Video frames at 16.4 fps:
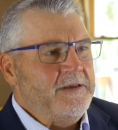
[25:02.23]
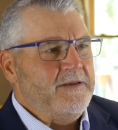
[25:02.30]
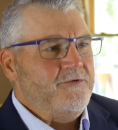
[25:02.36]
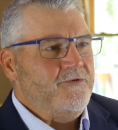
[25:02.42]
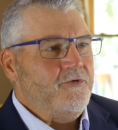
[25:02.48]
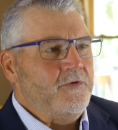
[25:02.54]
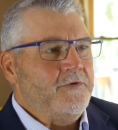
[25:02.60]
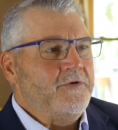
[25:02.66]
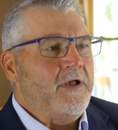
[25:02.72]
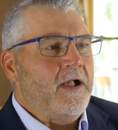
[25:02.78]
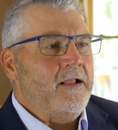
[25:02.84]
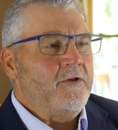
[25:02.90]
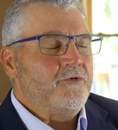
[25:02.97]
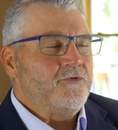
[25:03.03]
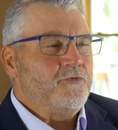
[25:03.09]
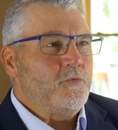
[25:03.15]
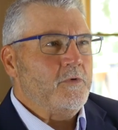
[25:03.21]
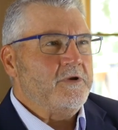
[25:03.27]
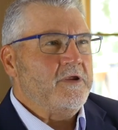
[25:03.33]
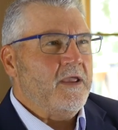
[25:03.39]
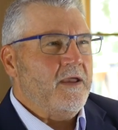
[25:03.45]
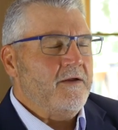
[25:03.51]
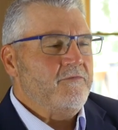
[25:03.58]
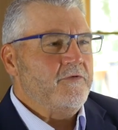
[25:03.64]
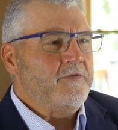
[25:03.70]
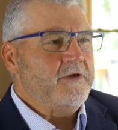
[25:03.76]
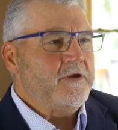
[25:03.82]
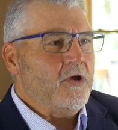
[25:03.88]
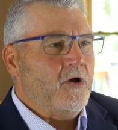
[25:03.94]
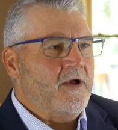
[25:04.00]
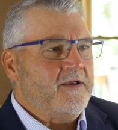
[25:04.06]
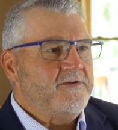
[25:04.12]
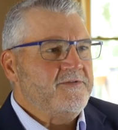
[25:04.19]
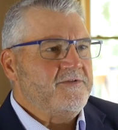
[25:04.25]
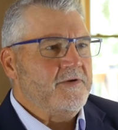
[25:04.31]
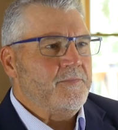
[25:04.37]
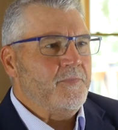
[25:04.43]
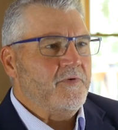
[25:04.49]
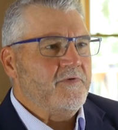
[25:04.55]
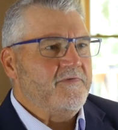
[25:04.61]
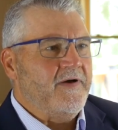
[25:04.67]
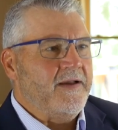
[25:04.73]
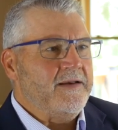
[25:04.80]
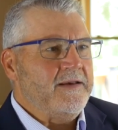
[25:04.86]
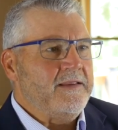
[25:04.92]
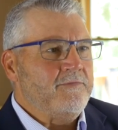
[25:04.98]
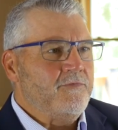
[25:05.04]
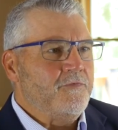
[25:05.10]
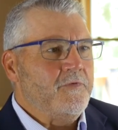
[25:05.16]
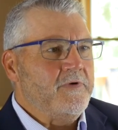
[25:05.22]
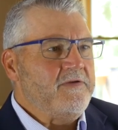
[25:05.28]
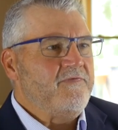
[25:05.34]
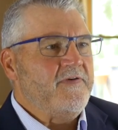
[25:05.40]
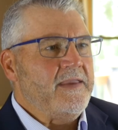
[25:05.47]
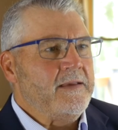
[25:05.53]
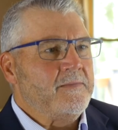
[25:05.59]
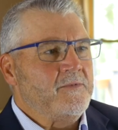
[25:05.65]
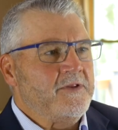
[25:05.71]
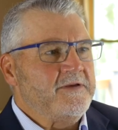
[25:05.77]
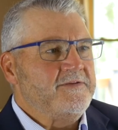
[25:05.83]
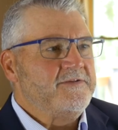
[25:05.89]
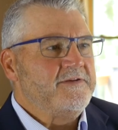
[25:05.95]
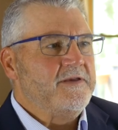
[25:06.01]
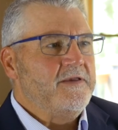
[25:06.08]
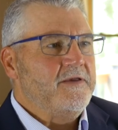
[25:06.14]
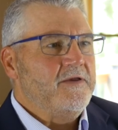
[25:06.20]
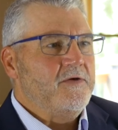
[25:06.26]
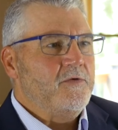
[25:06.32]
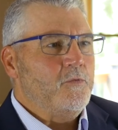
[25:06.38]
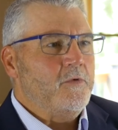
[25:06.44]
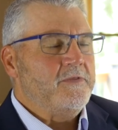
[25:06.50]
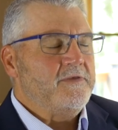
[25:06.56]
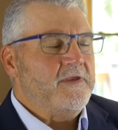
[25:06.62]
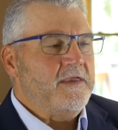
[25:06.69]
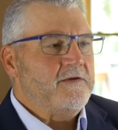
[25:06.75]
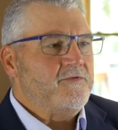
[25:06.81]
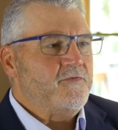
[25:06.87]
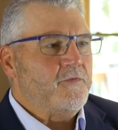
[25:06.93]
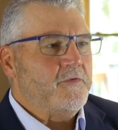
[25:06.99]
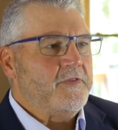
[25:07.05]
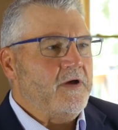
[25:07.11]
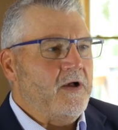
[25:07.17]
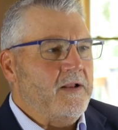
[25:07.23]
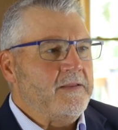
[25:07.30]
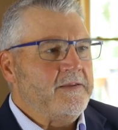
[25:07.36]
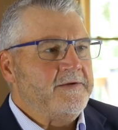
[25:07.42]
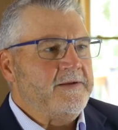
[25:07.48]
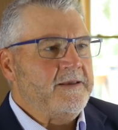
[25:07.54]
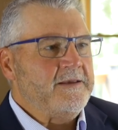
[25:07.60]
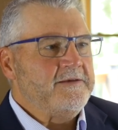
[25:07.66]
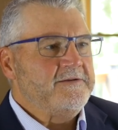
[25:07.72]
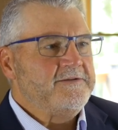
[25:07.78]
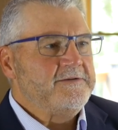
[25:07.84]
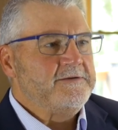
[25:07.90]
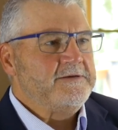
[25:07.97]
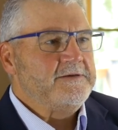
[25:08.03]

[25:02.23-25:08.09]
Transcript: $200 would cover the cost of providing 3 families with gifts for the holidays.